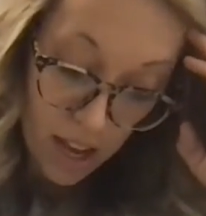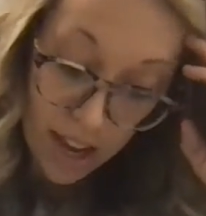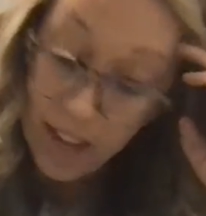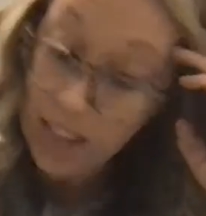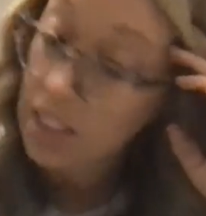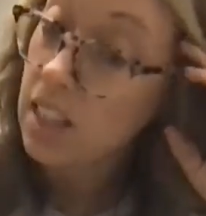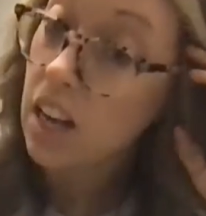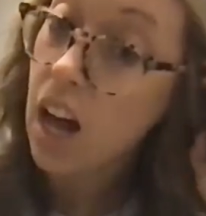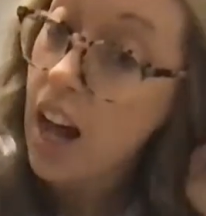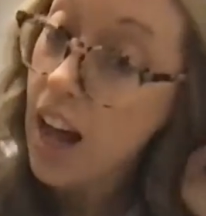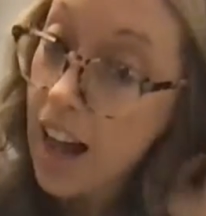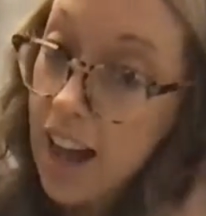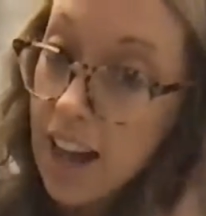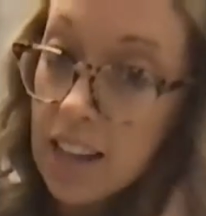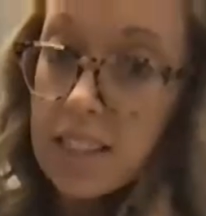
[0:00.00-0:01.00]
it's not
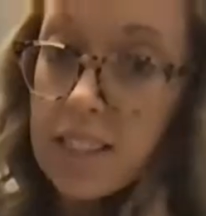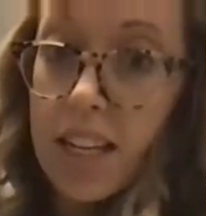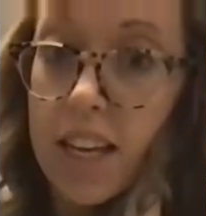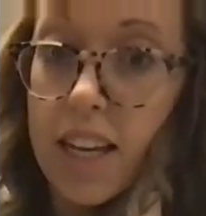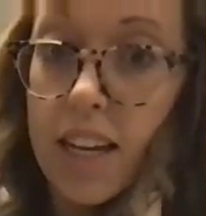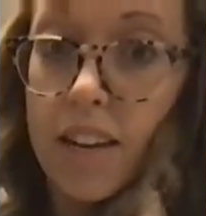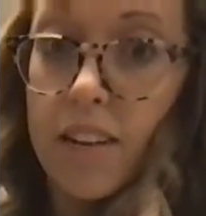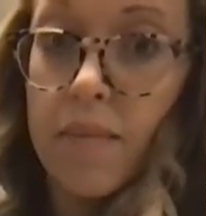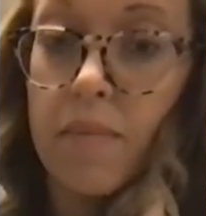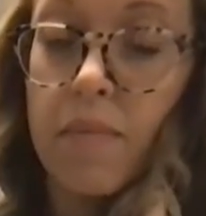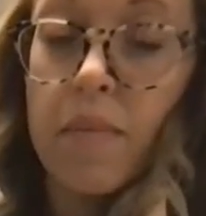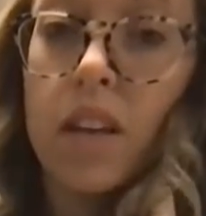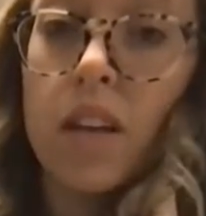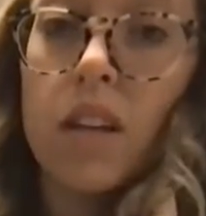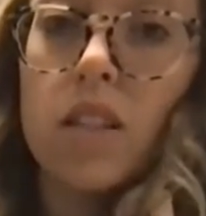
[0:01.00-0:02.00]
accented.
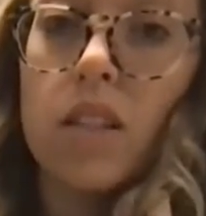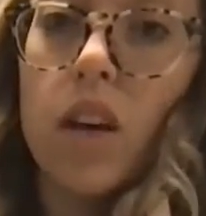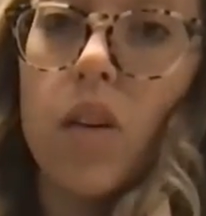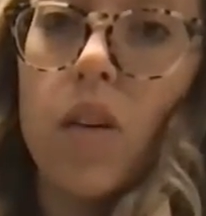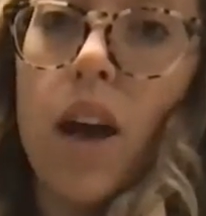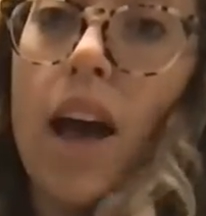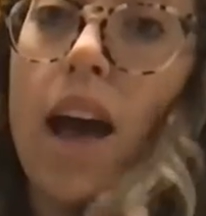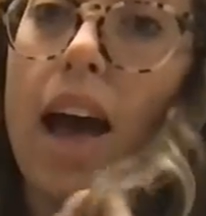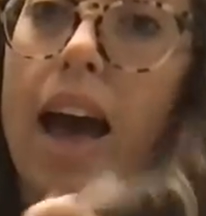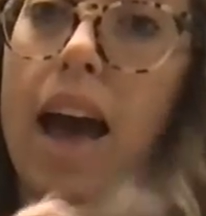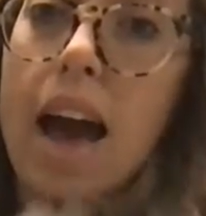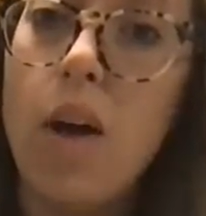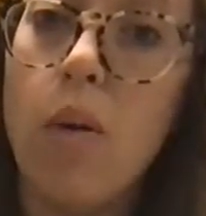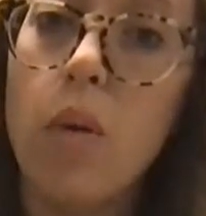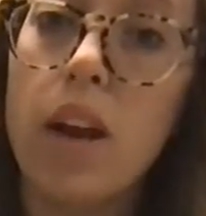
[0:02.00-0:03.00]
So
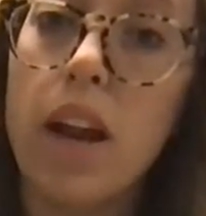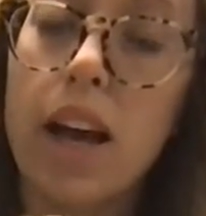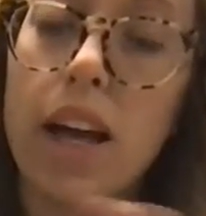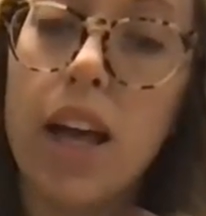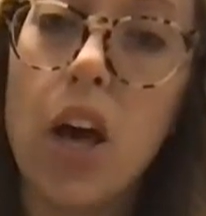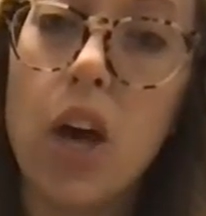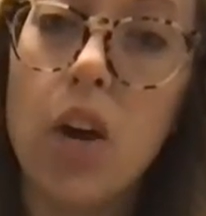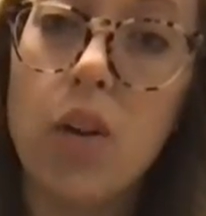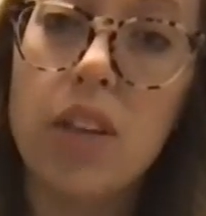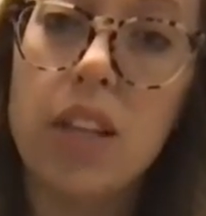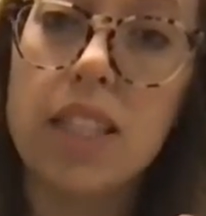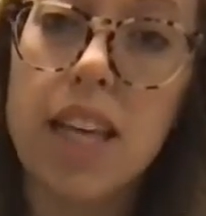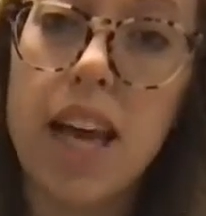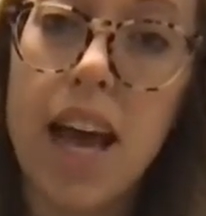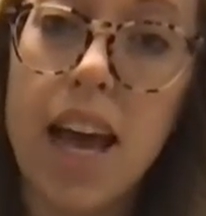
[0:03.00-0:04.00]
how would I code
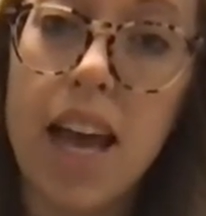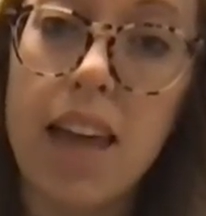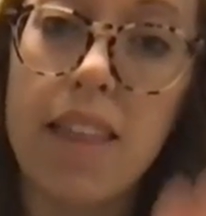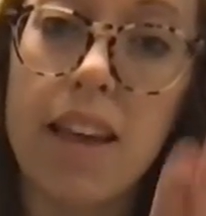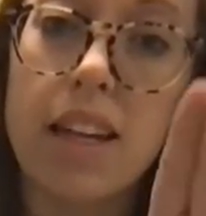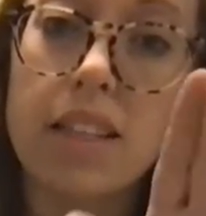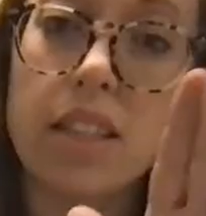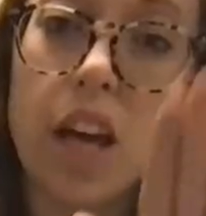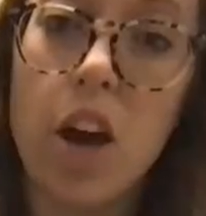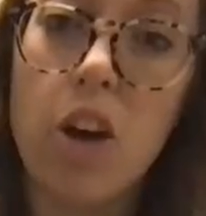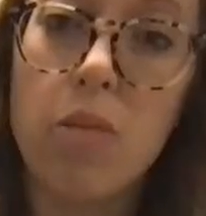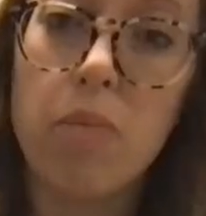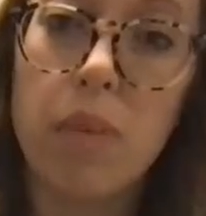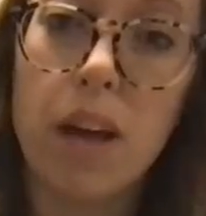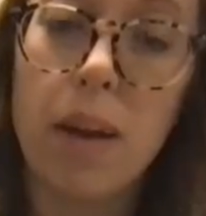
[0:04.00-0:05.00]
this A that is
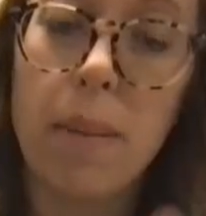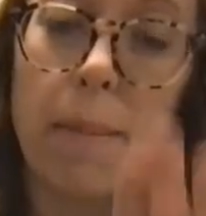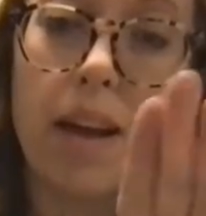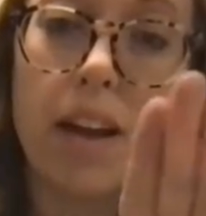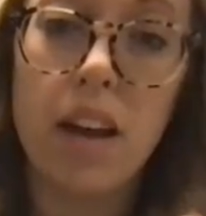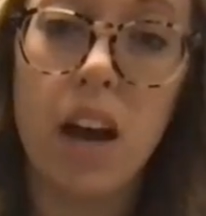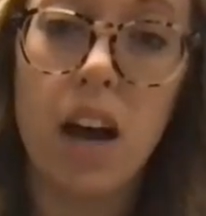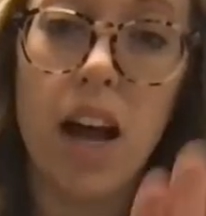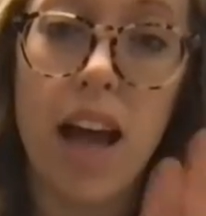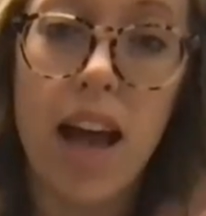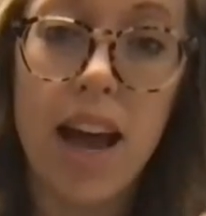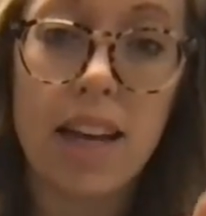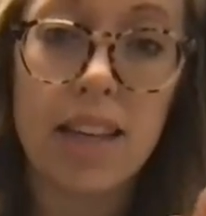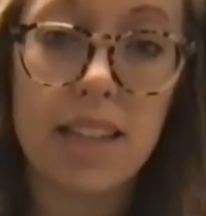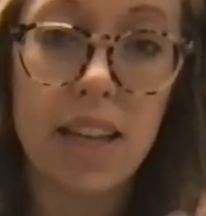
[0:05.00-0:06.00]
open but not
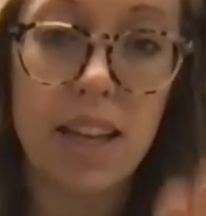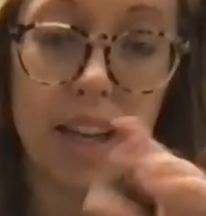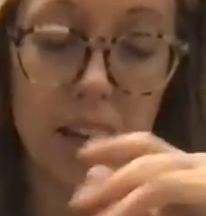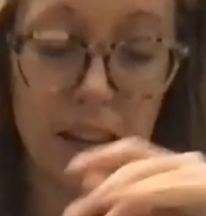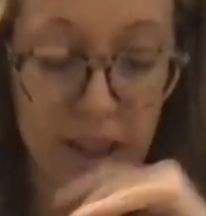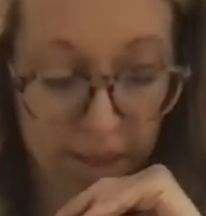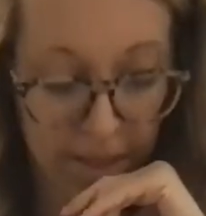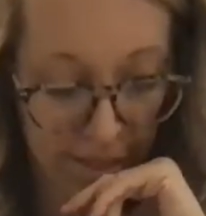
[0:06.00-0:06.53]
accented?